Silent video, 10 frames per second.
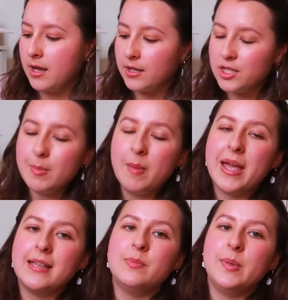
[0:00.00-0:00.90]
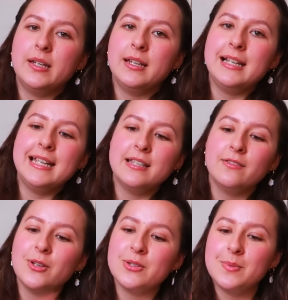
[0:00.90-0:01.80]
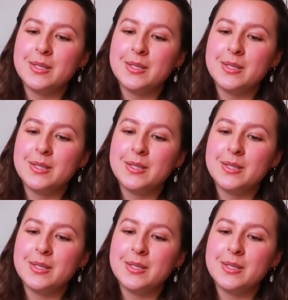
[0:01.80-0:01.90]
I'll do my best, but at least I've got some